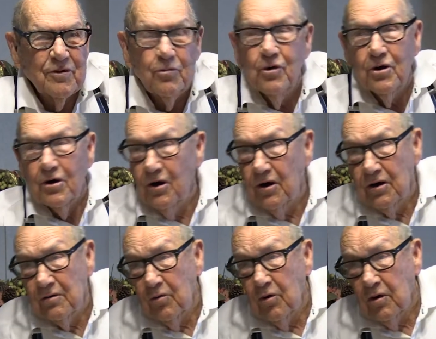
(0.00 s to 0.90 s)

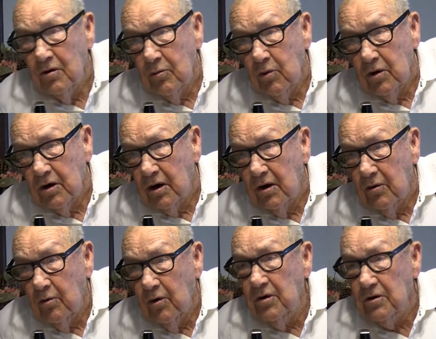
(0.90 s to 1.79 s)
worked, worked,
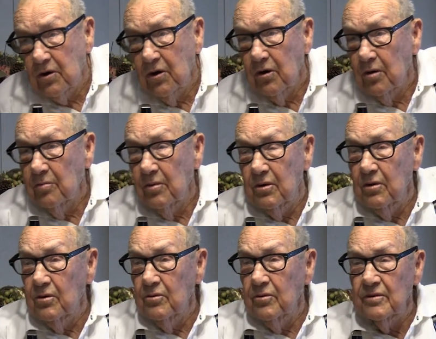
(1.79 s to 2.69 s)
worked, worked hard
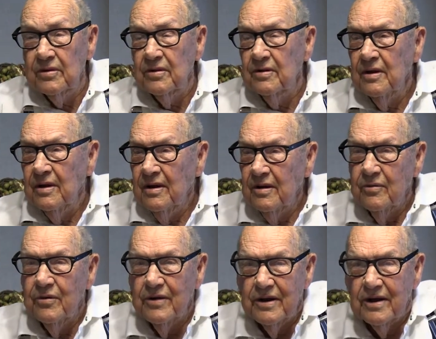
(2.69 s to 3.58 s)
because
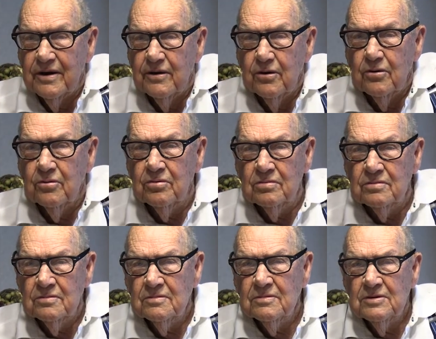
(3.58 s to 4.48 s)
we, had no
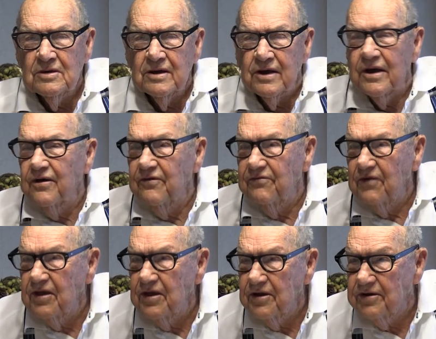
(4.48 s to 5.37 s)

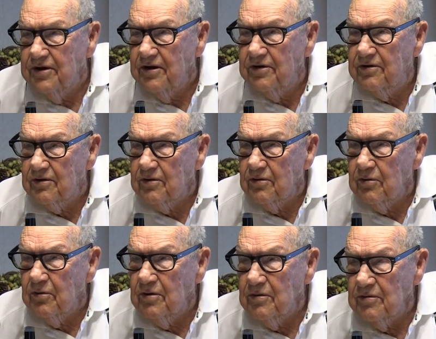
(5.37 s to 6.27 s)
conveniences.
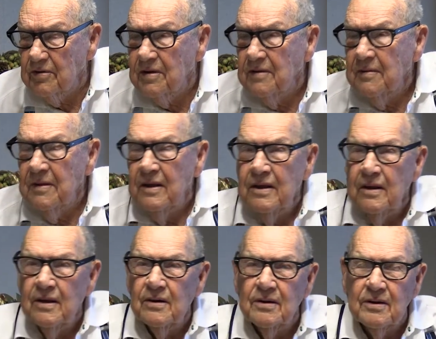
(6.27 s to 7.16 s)

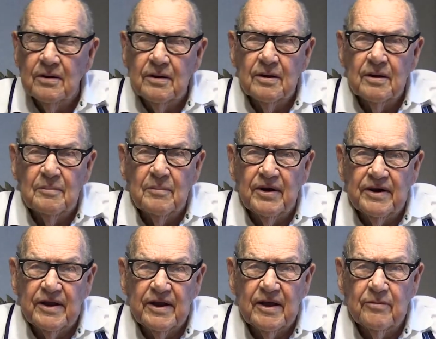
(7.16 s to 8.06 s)
Uh, my
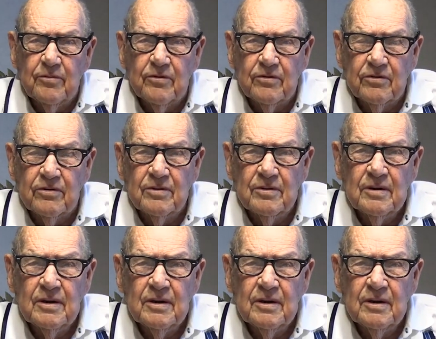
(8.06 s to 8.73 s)
dad was a